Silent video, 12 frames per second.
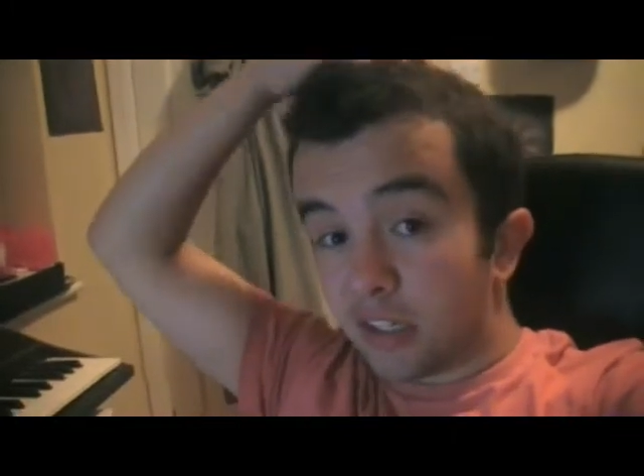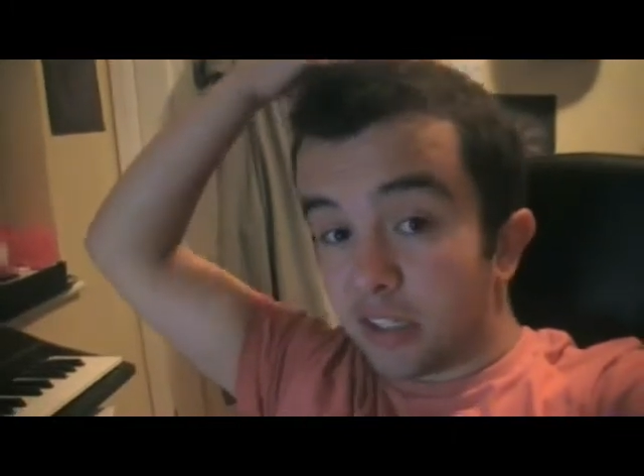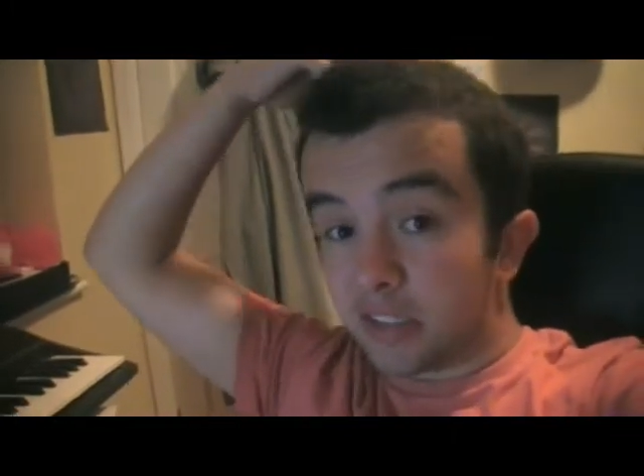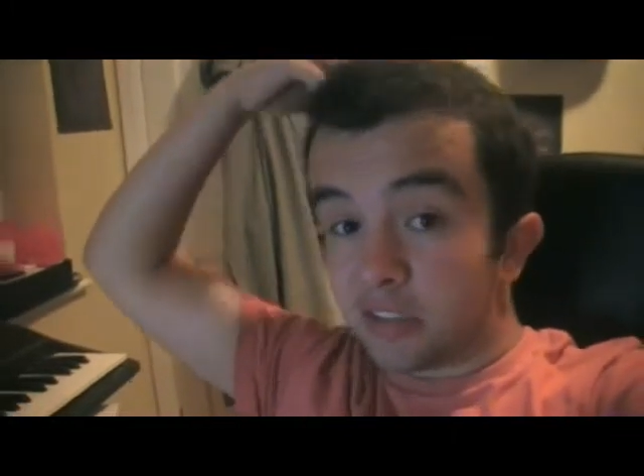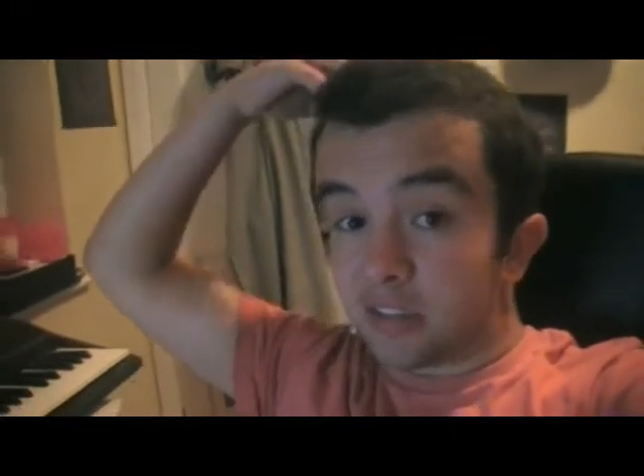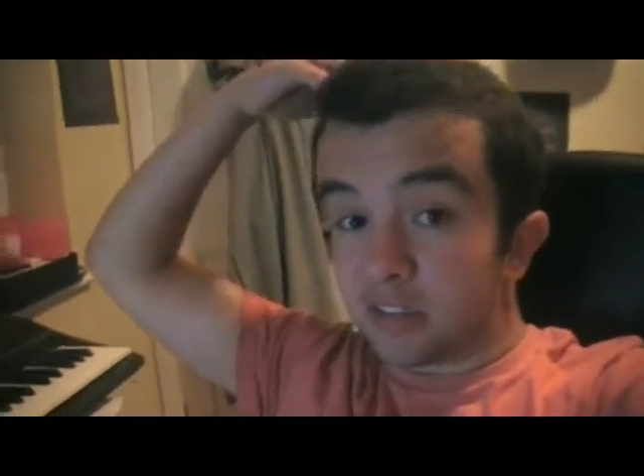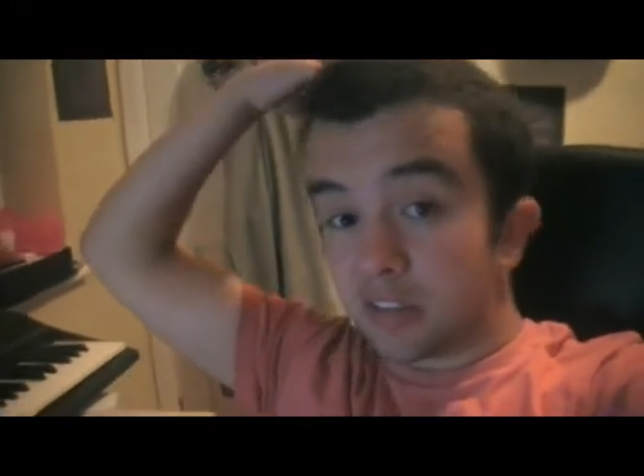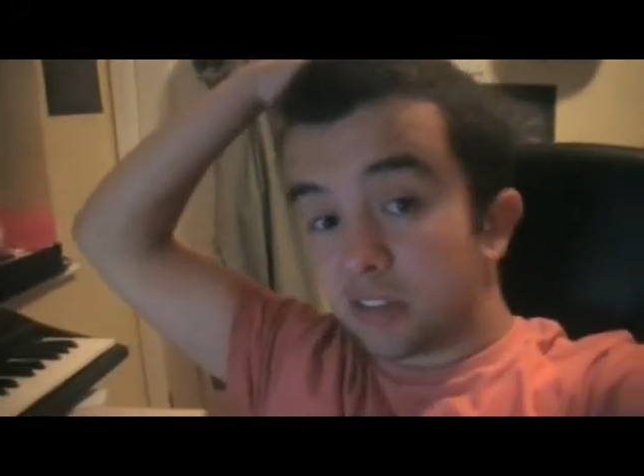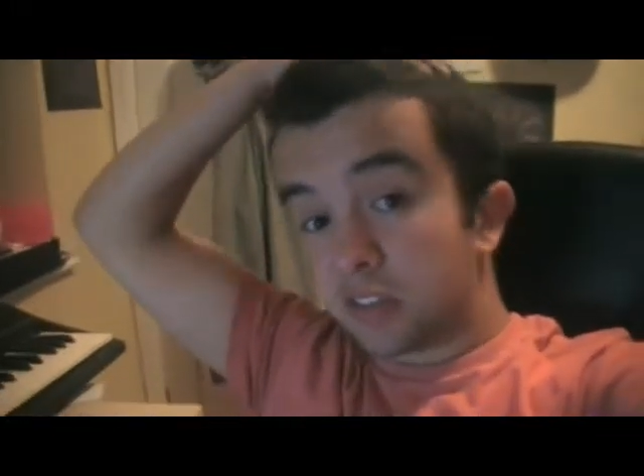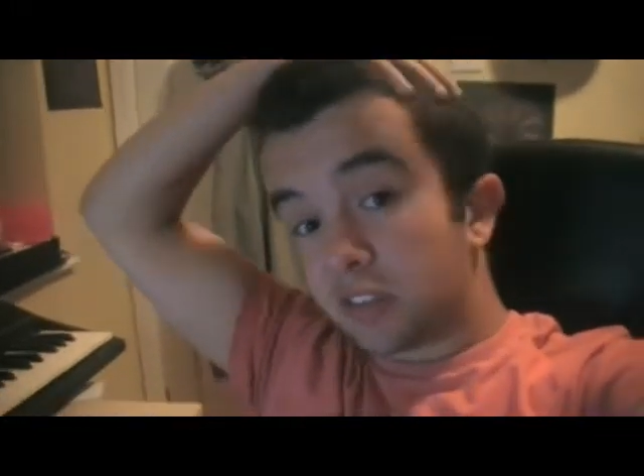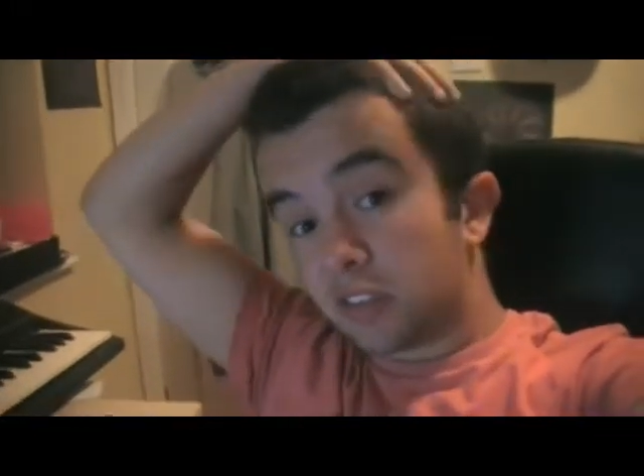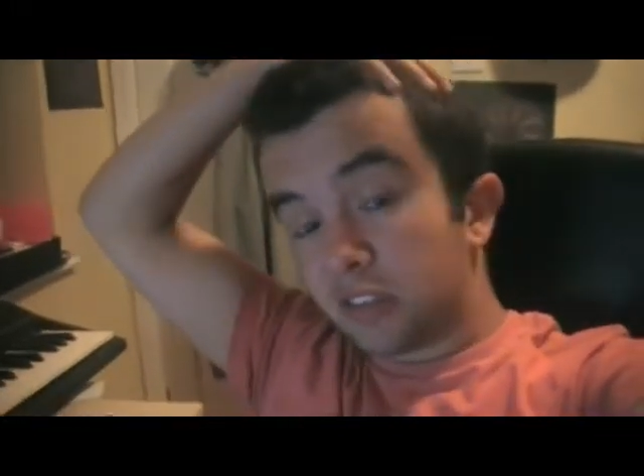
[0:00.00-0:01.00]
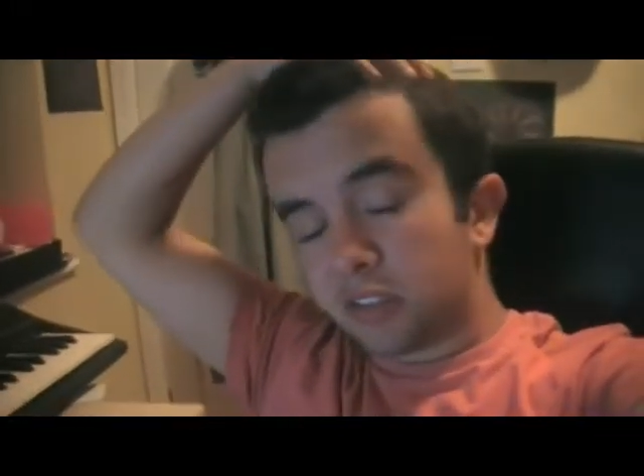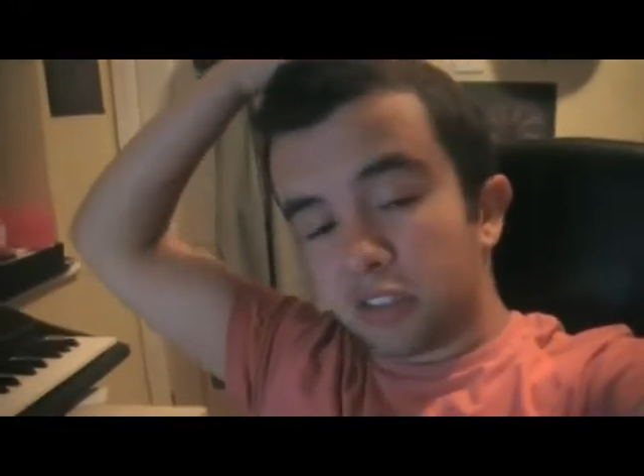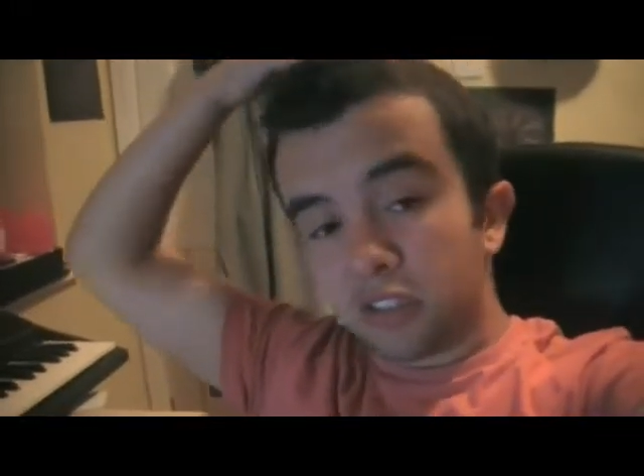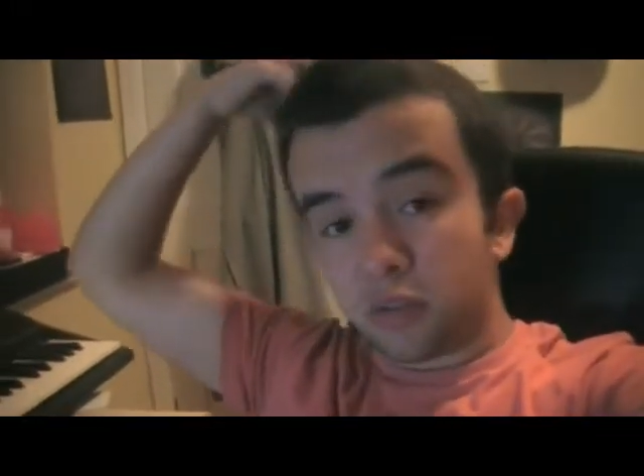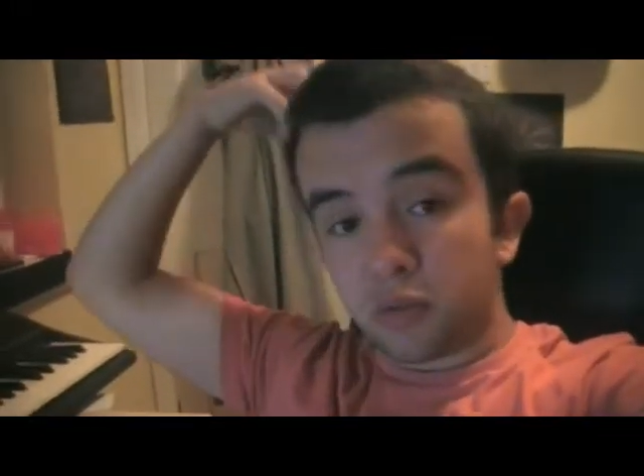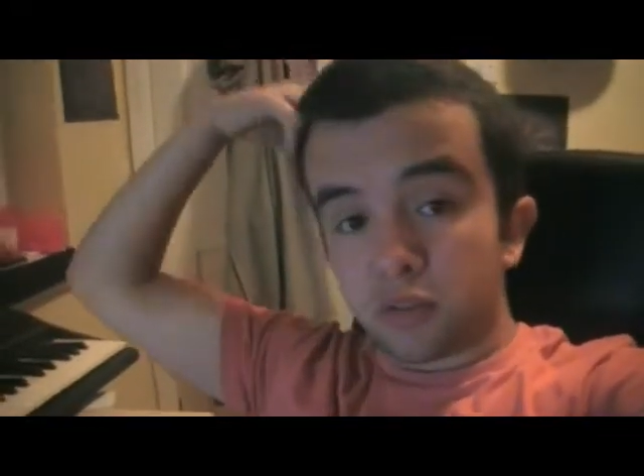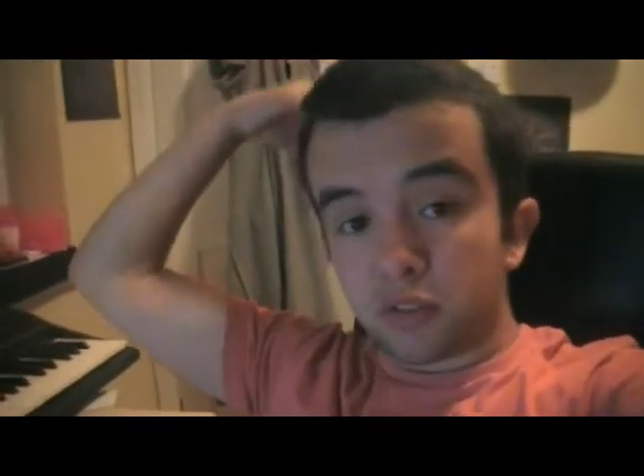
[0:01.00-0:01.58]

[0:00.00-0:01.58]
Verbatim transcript: And continue